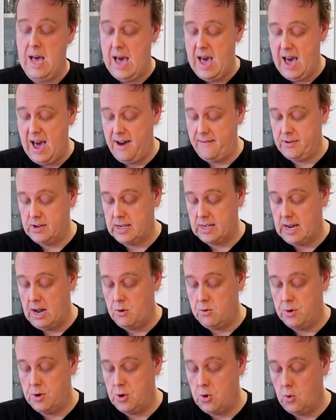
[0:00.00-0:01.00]
have a
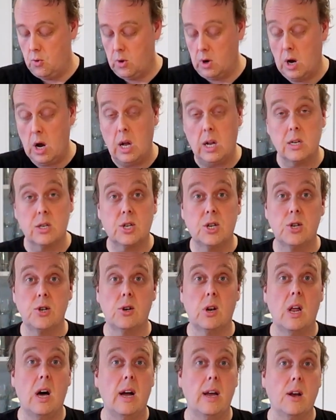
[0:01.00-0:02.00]
sourdough culture
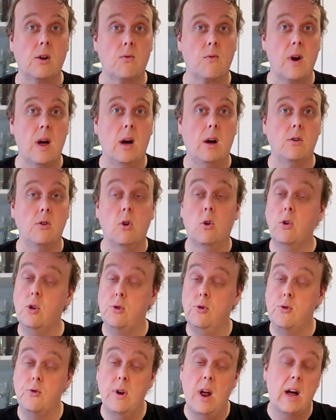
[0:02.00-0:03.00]
lying around, or
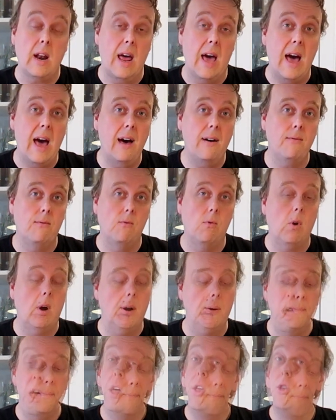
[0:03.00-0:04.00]
you do not have
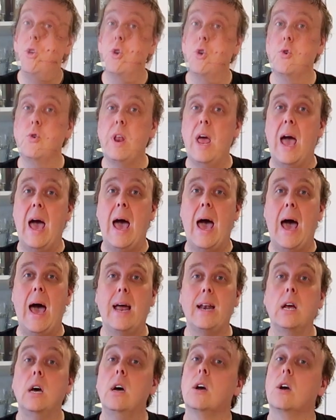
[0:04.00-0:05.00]
one. You could
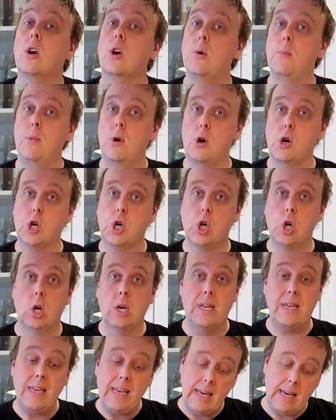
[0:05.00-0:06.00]
add
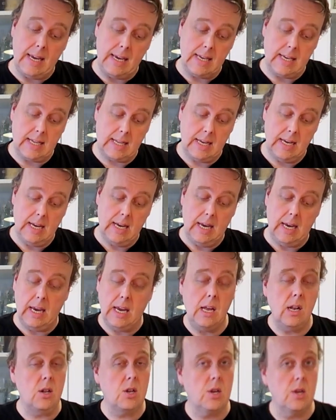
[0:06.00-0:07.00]
commercial yeast
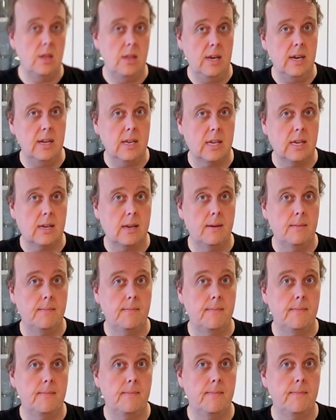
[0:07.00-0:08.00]
into this,
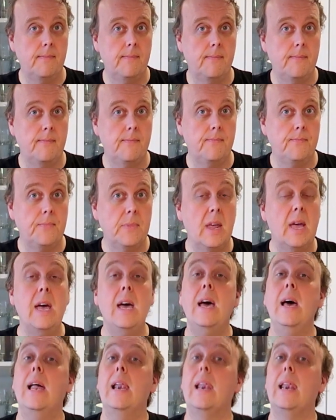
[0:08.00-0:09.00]

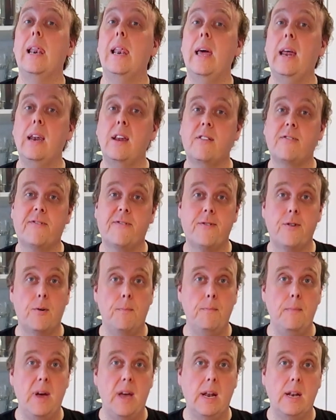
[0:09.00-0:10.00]
let it
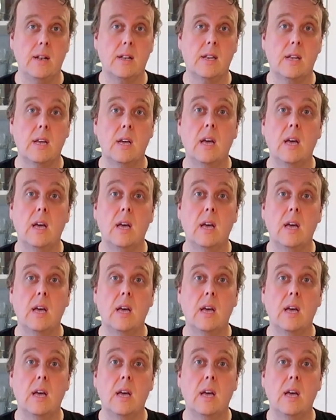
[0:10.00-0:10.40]
ferment